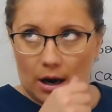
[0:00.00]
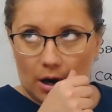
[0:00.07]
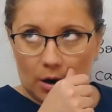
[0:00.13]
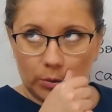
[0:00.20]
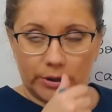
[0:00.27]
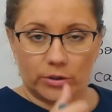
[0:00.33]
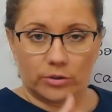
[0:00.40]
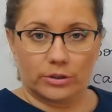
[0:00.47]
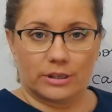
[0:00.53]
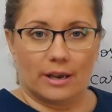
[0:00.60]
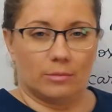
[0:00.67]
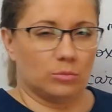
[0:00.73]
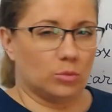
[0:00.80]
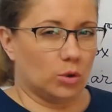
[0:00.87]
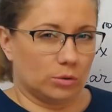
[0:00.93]
Or we don't say
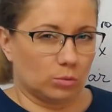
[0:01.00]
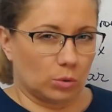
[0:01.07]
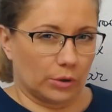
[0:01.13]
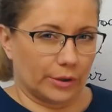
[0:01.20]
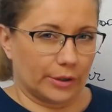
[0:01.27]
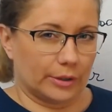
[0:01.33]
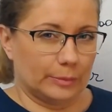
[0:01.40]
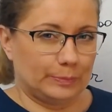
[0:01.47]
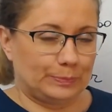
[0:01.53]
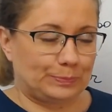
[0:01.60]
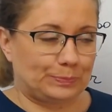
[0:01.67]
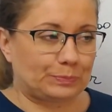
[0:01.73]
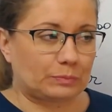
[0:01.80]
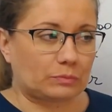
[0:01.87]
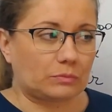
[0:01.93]
I'm on work.
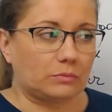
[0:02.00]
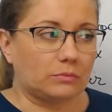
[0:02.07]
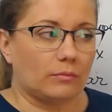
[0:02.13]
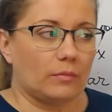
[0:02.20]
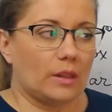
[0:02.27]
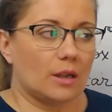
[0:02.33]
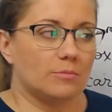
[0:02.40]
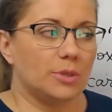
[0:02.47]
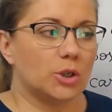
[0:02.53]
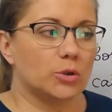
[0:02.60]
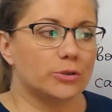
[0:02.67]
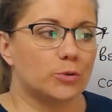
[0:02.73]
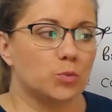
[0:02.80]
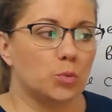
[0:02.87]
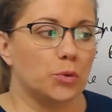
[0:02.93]

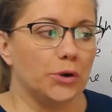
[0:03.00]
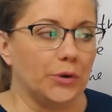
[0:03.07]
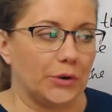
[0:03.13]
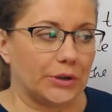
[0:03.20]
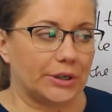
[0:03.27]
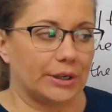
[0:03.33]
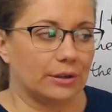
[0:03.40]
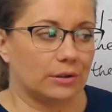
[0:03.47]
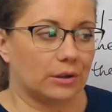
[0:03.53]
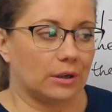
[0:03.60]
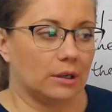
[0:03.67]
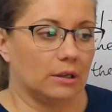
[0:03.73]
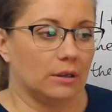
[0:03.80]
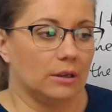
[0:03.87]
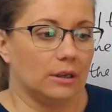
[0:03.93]
Because work,
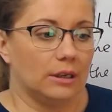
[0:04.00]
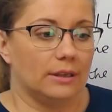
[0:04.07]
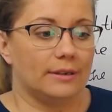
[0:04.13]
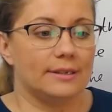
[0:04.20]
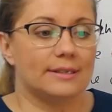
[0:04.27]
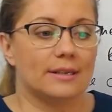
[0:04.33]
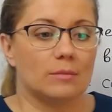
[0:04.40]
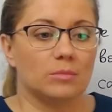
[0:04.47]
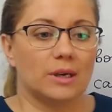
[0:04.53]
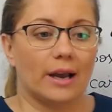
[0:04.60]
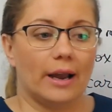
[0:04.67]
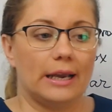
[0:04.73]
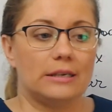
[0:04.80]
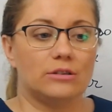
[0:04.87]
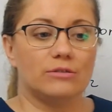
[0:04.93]
it is some
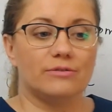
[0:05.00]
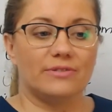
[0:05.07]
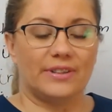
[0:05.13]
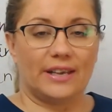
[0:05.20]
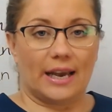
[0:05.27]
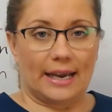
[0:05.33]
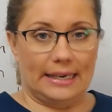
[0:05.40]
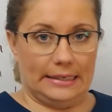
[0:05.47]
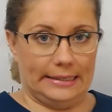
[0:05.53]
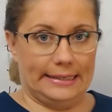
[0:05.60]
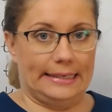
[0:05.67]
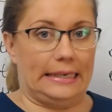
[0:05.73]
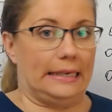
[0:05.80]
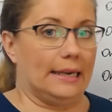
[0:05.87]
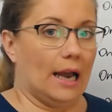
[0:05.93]
kind of the
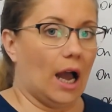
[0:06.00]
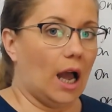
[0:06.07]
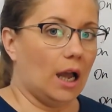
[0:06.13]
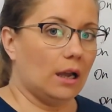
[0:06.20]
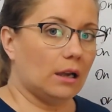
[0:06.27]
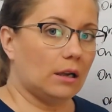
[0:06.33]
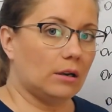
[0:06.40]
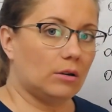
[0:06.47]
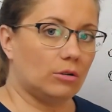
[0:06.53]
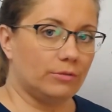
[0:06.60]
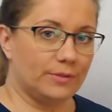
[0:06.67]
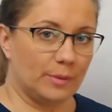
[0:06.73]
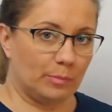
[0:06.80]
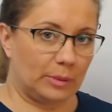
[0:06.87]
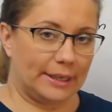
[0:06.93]
idea
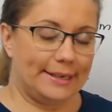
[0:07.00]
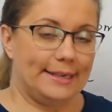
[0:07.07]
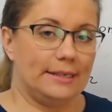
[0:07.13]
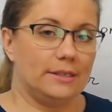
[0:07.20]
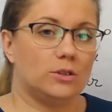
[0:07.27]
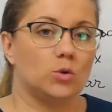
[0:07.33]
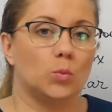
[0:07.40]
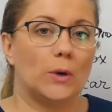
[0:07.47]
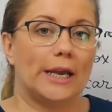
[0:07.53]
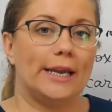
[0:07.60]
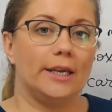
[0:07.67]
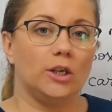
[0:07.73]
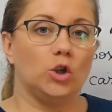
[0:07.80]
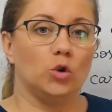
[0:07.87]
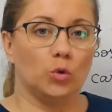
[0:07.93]
of the place where
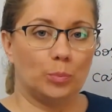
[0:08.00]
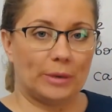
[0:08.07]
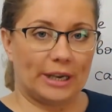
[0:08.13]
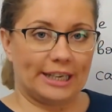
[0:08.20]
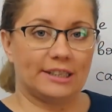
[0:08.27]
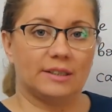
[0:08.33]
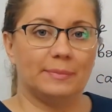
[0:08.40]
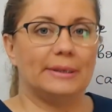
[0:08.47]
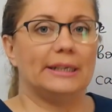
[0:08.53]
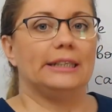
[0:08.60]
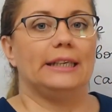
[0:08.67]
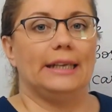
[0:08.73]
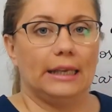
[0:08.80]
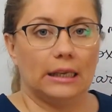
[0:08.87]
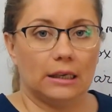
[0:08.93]
you make
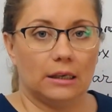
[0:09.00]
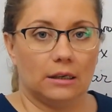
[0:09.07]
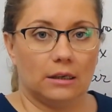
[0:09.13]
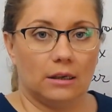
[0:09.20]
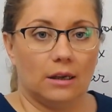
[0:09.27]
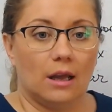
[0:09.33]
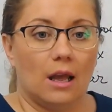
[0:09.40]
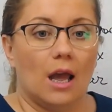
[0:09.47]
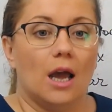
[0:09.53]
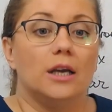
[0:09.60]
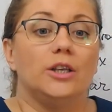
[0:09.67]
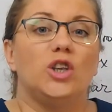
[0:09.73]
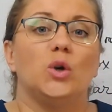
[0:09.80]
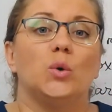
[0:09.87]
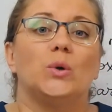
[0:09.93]
money.
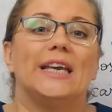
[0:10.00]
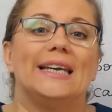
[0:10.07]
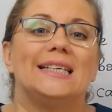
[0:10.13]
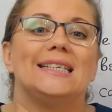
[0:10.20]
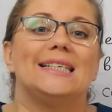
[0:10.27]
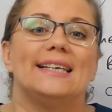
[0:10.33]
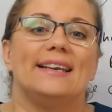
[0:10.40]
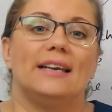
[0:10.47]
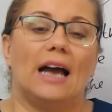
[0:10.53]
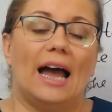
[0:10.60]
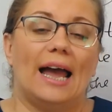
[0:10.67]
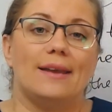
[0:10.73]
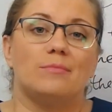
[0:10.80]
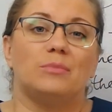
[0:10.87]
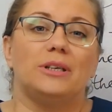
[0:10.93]
You can't say
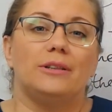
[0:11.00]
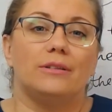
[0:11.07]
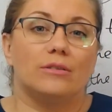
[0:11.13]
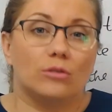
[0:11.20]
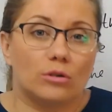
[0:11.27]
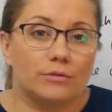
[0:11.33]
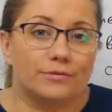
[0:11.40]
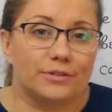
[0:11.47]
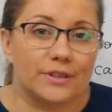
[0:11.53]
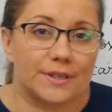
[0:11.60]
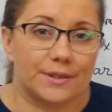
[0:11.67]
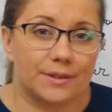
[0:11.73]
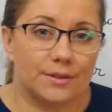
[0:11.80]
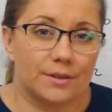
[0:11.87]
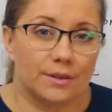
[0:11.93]
I'm in the
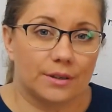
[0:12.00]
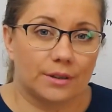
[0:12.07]
office.